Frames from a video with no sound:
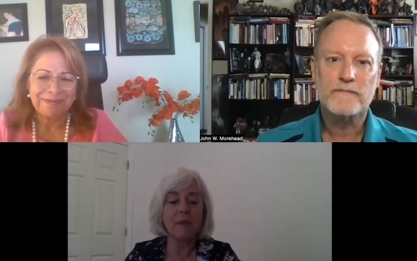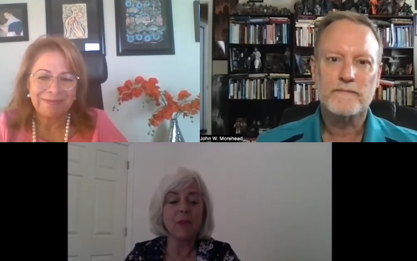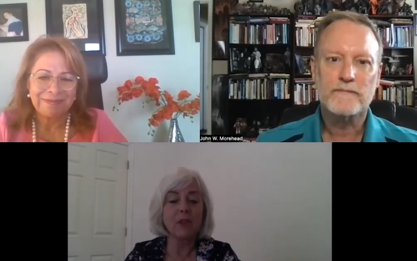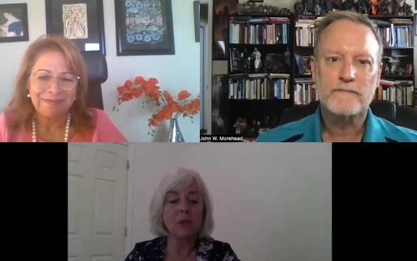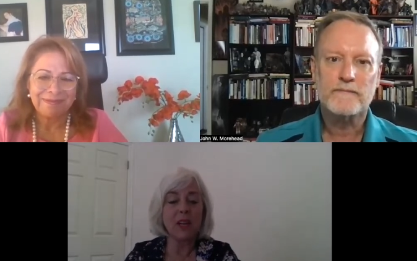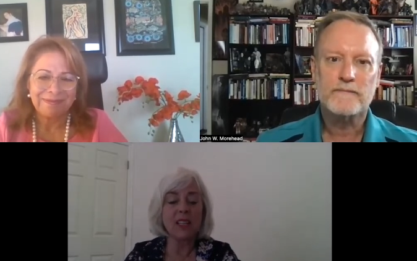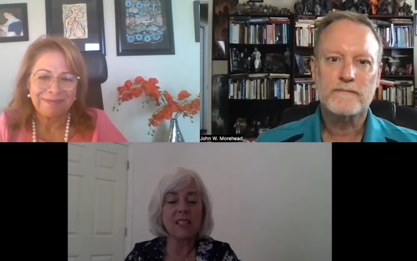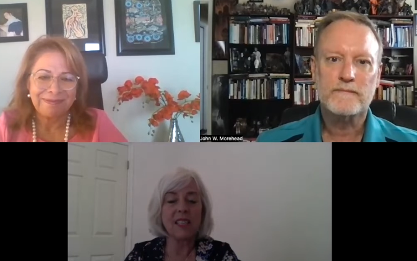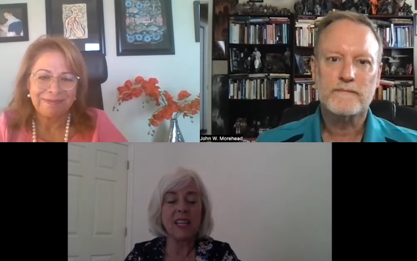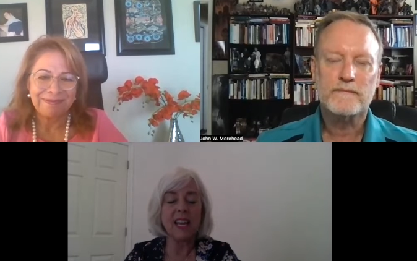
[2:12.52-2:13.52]
Speaker 1: was raised
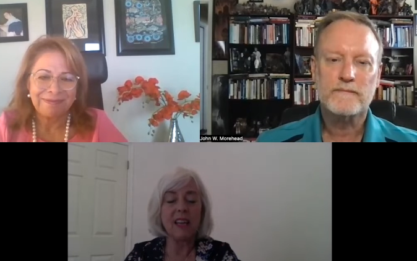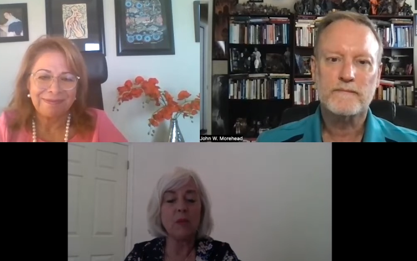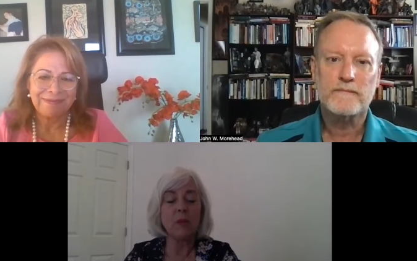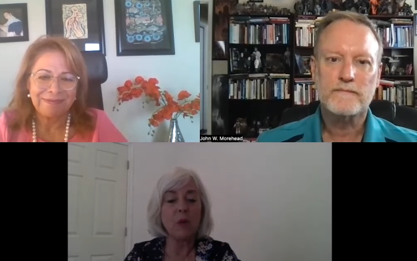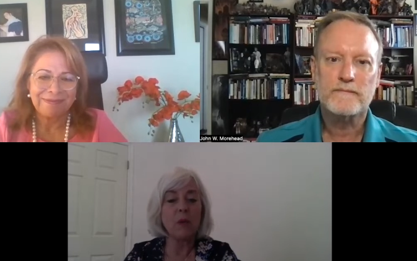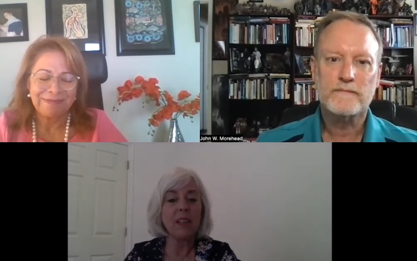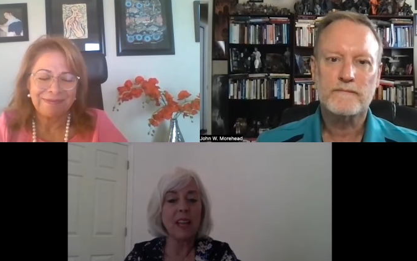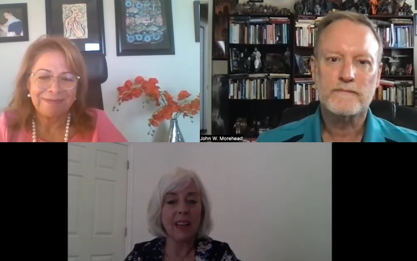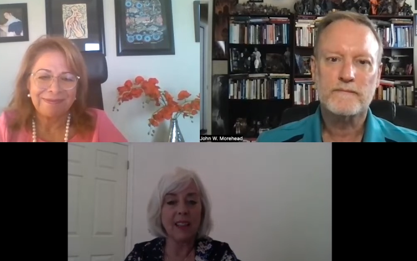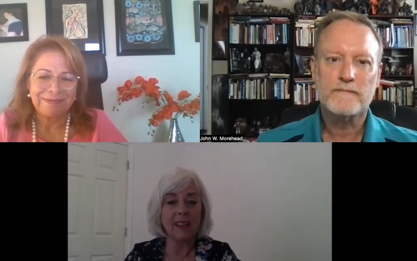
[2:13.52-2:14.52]
in a Roman
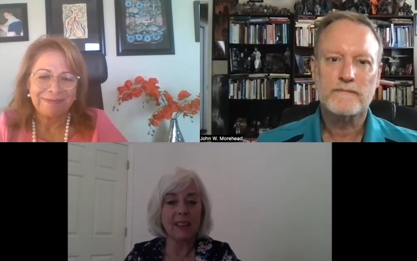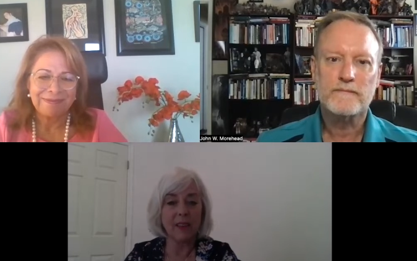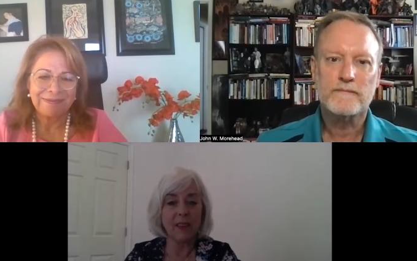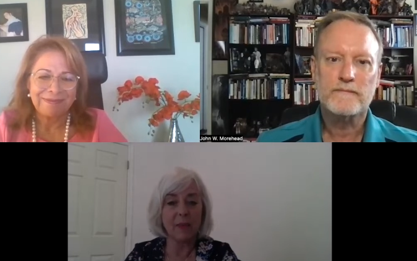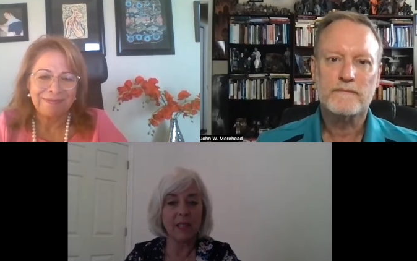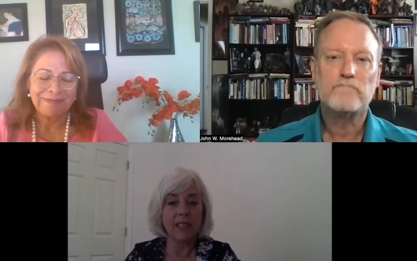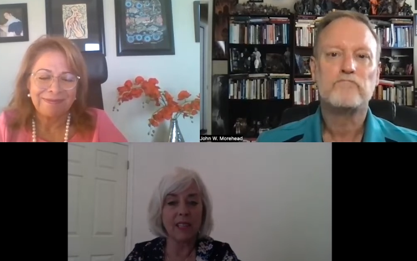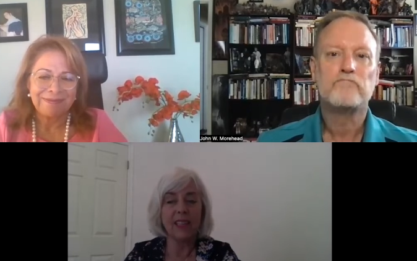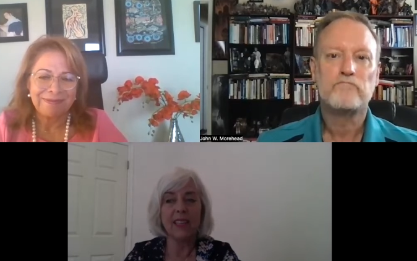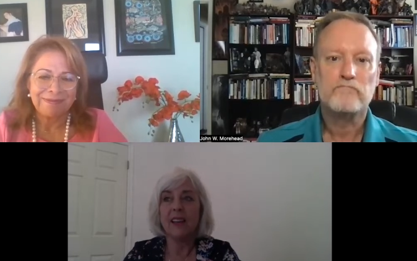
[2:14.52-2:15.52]
Catholic family
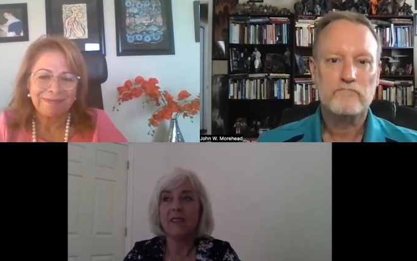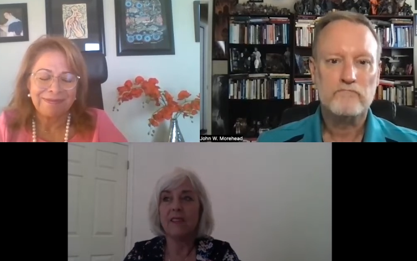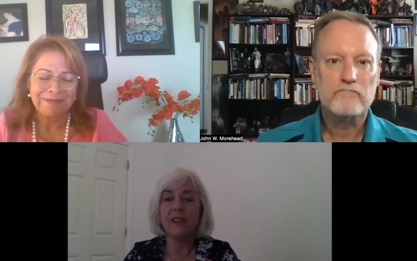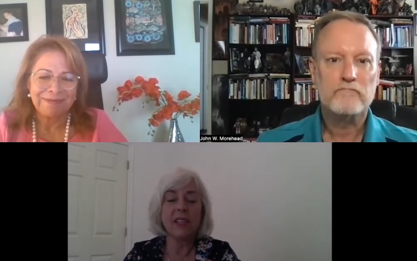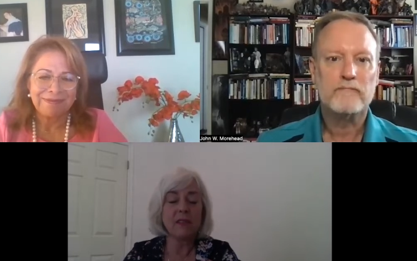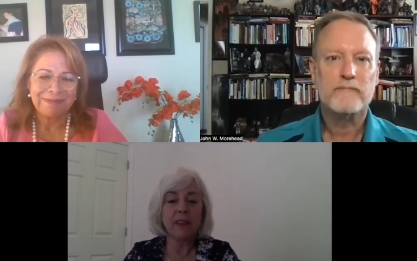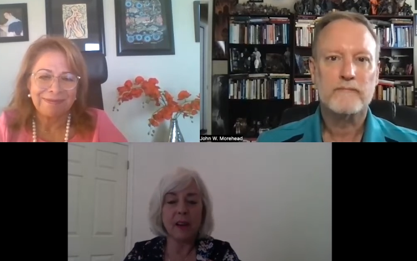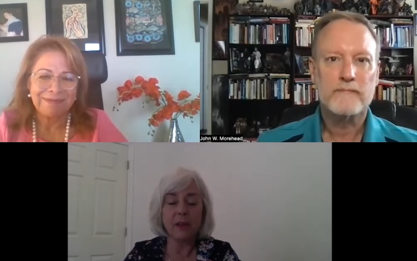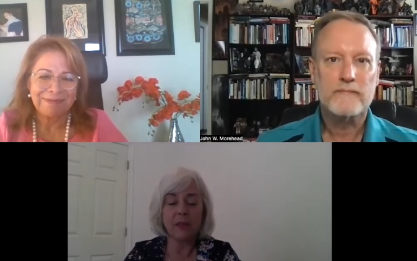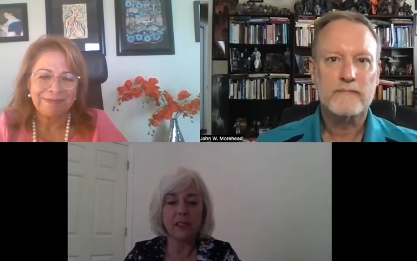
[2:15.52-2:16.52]
very
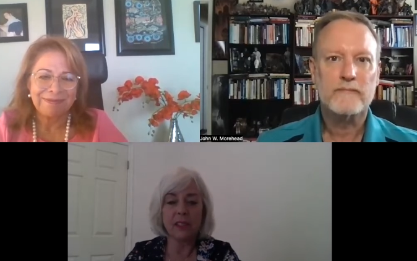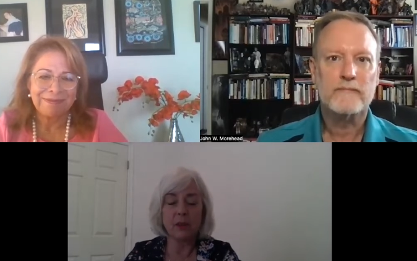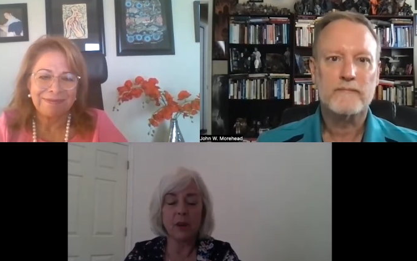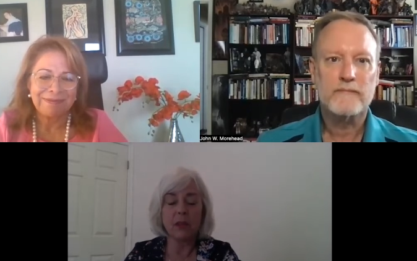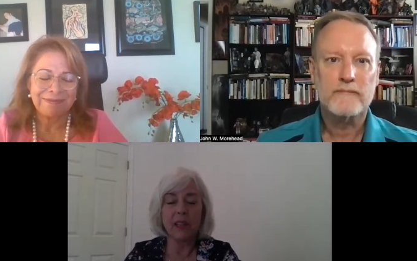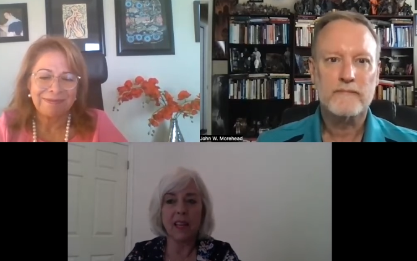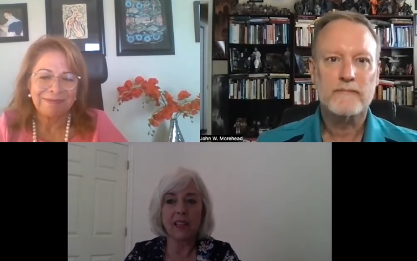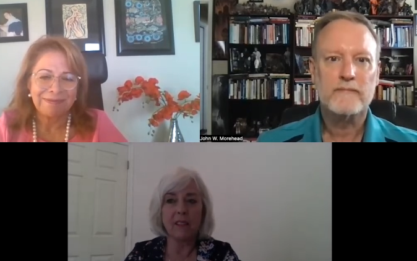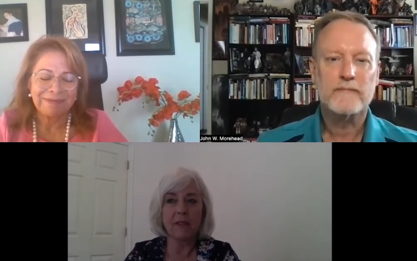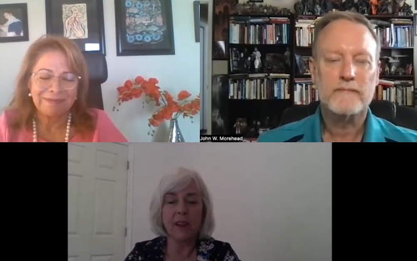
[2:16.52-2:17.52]
devout Roman
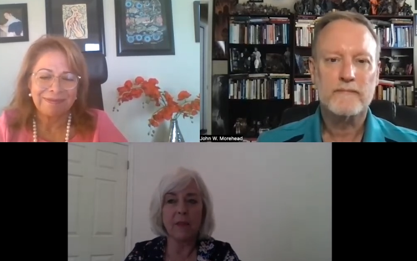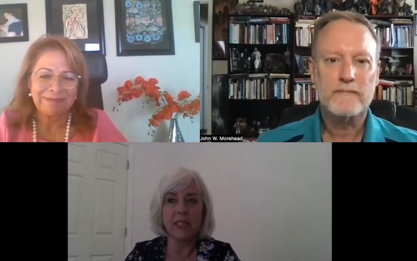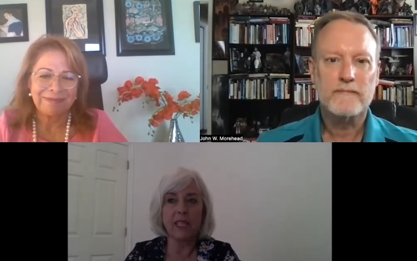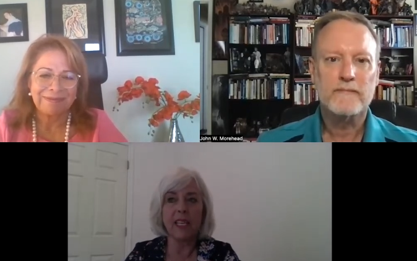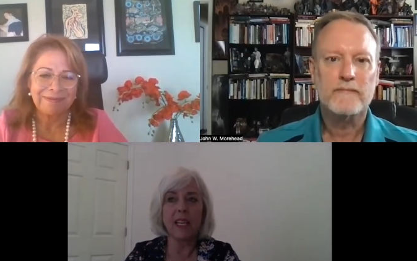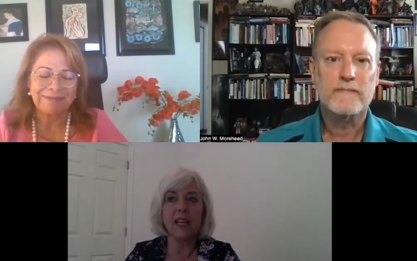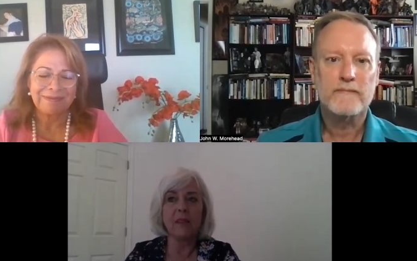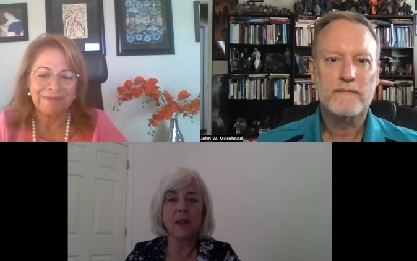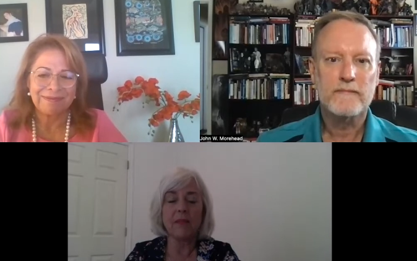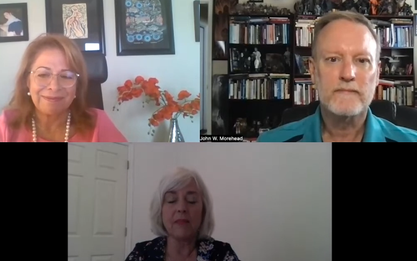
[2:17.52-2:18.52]
Catholic family. Um,
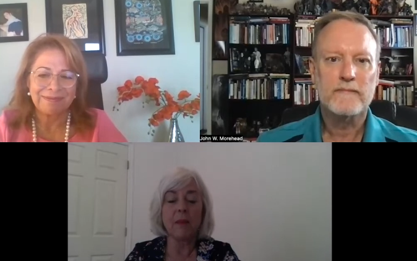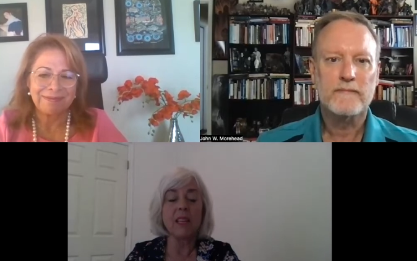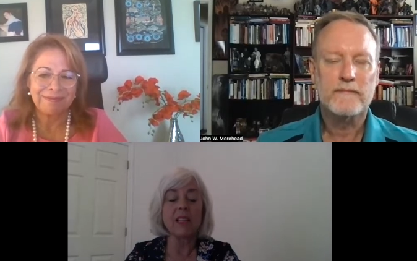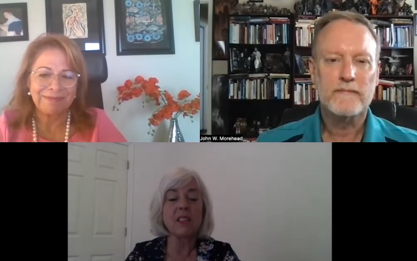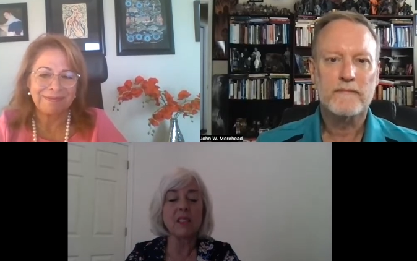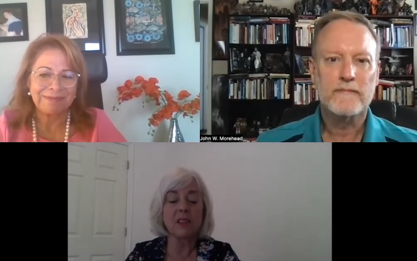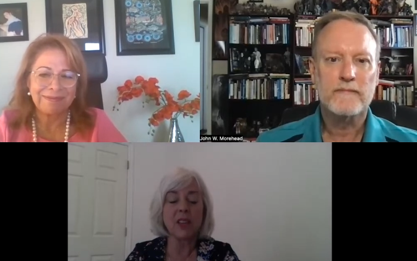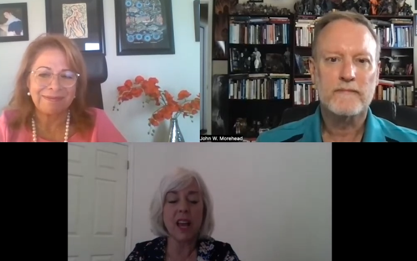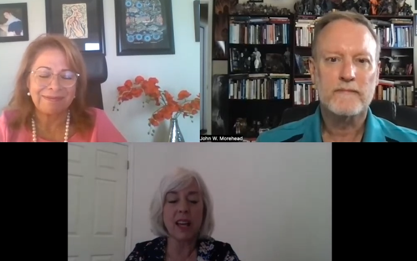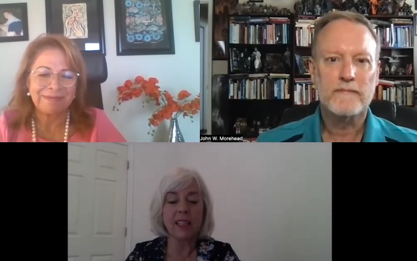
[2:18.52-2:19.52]
my family is still
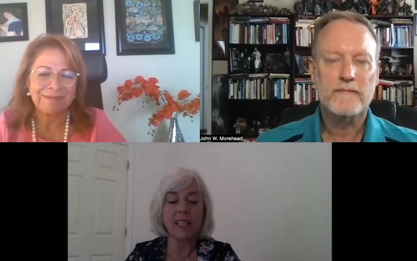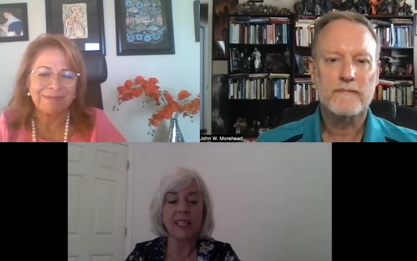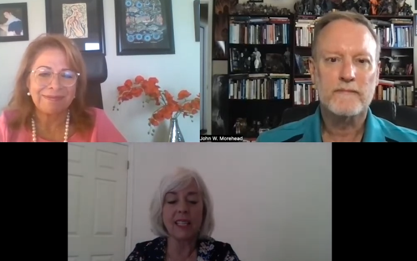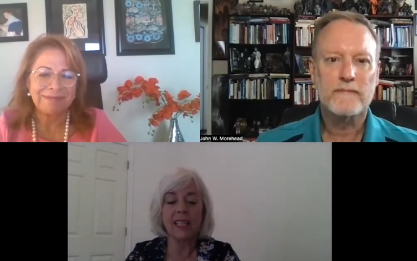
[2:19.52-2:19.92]
Catholic.